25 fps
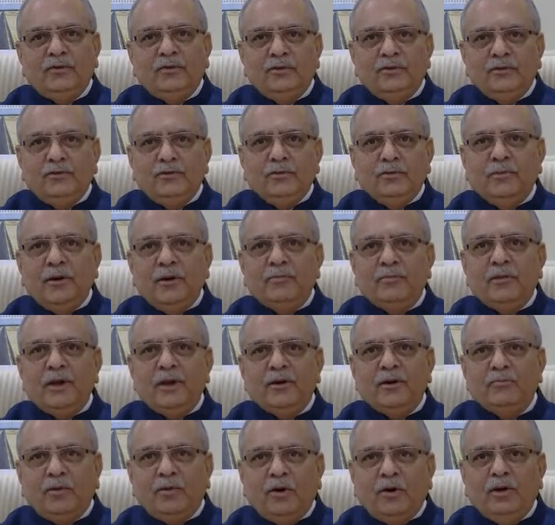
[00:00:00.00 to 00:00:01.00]
you may
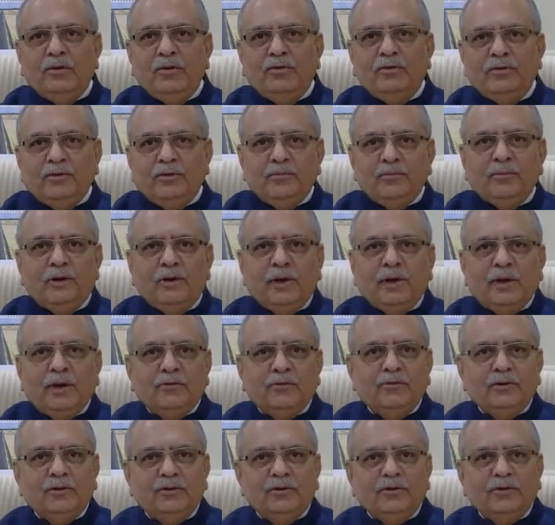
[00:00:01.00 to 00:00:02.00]
make policies, but
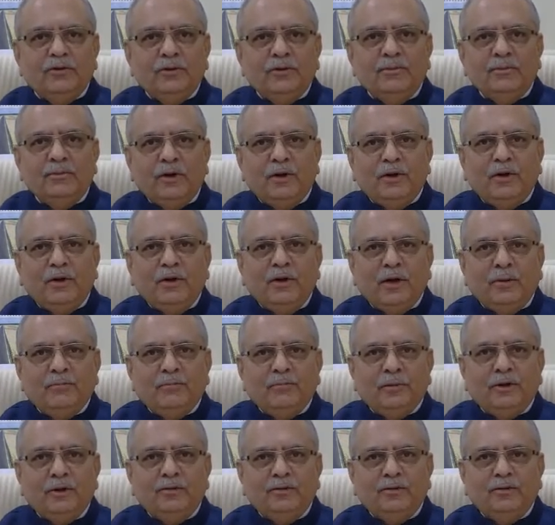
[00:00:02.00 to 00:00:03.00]
acquisition may not
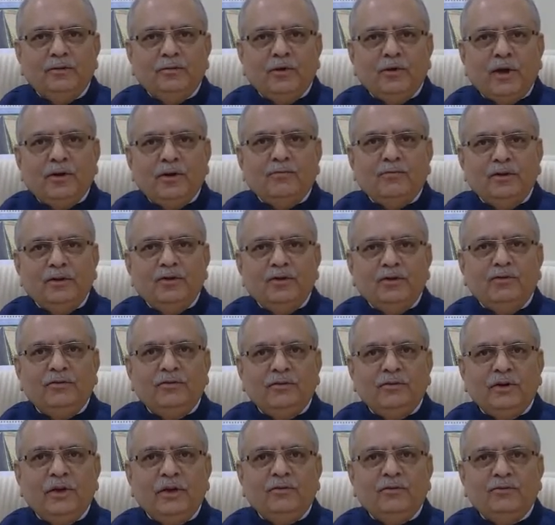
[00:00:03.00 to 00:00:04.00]
happen. So acquisition
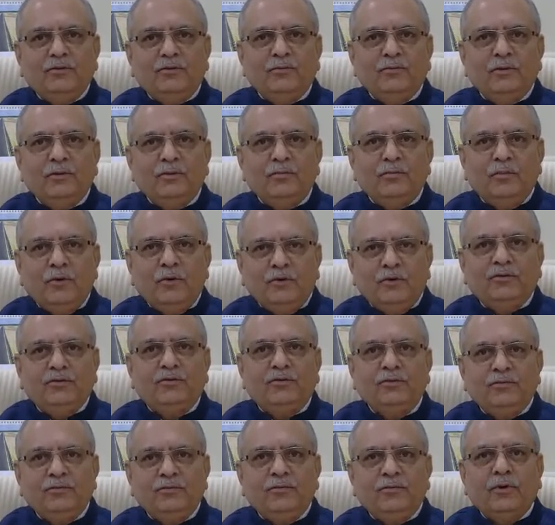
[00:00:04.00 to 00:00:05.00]
has to be pushed
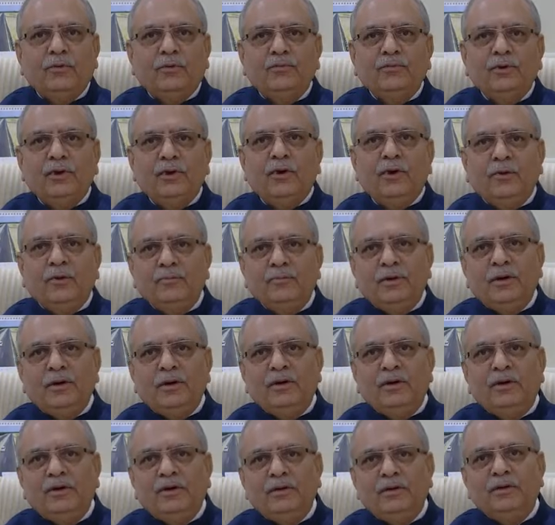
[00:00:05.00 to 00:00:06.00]
from the government
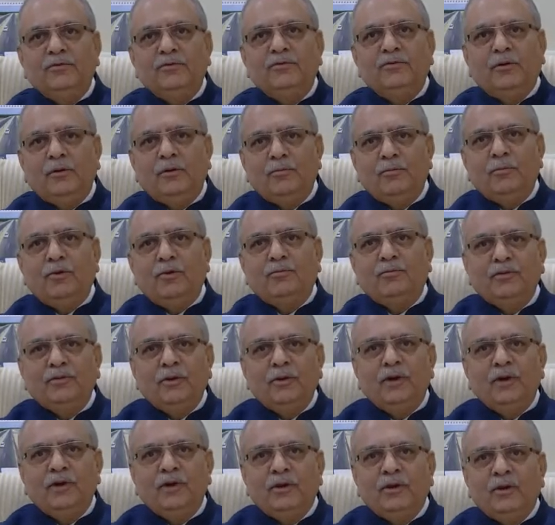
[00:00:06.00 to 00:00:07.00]
in the form of
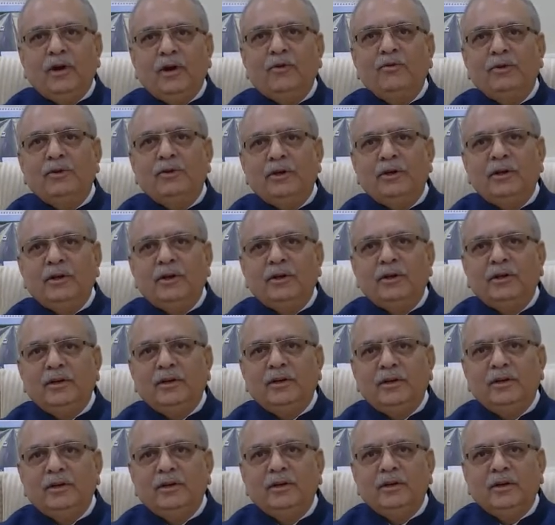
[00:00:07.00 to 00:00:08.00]
now
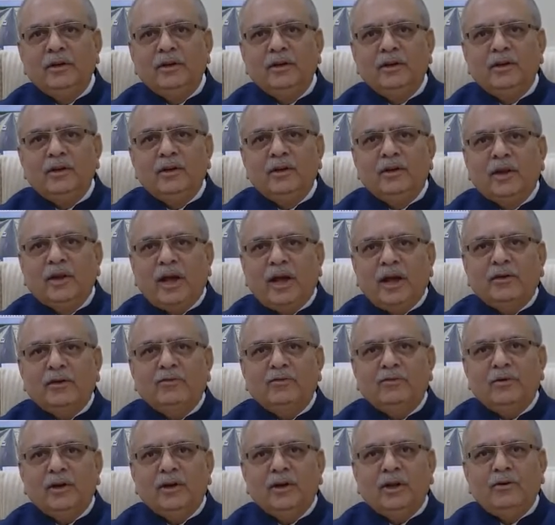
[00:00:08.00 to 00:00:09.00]
creating
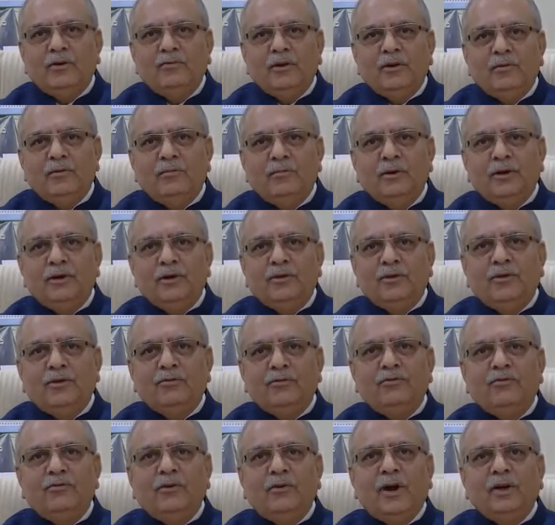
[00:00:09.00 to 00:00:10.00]
actual availability of
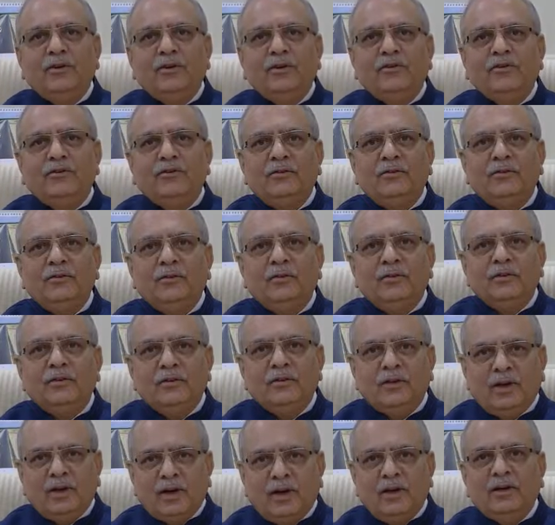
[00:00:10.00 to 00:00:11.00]
funds
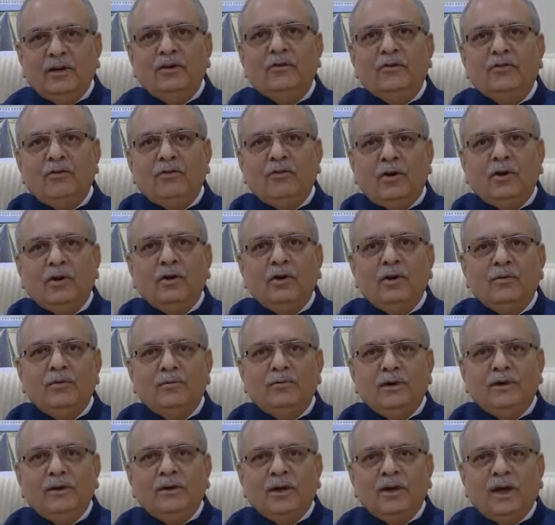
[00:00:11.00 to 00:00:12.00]
and what
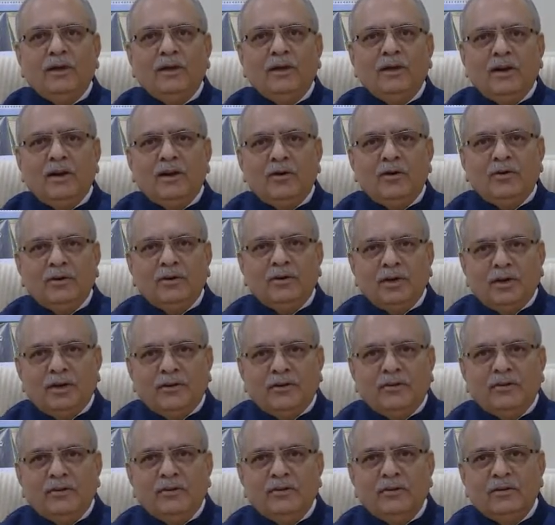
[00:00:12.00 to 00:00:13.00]
government can allocate,
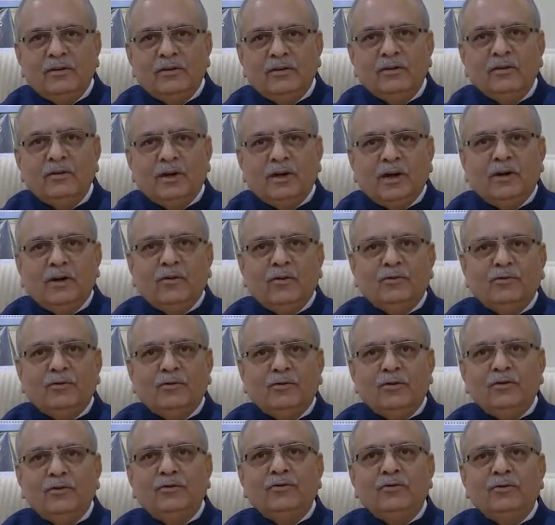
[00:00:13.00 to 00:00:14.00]
and of
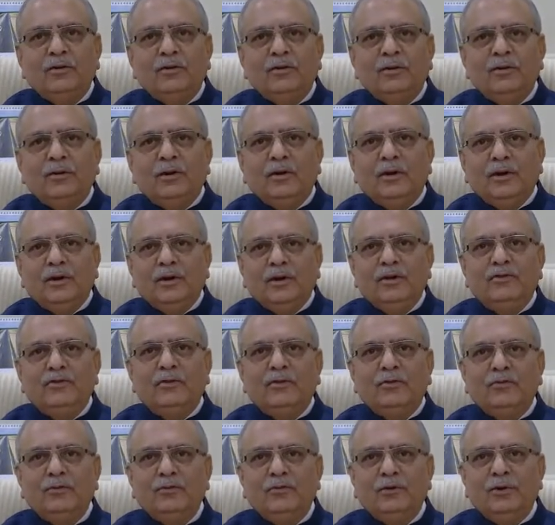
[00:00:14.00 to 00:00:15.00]
course, ease
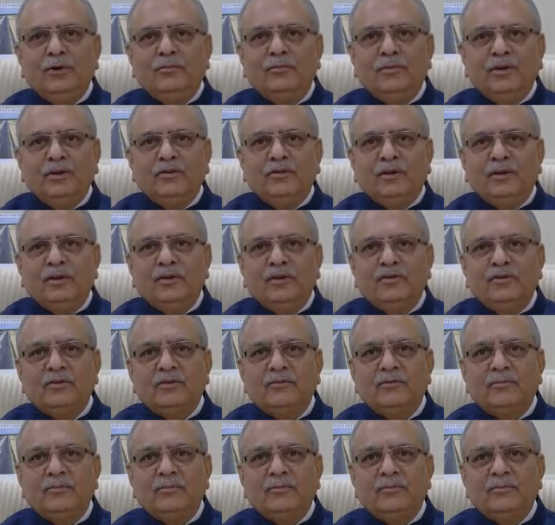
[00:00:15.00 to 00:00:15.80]
of doing business.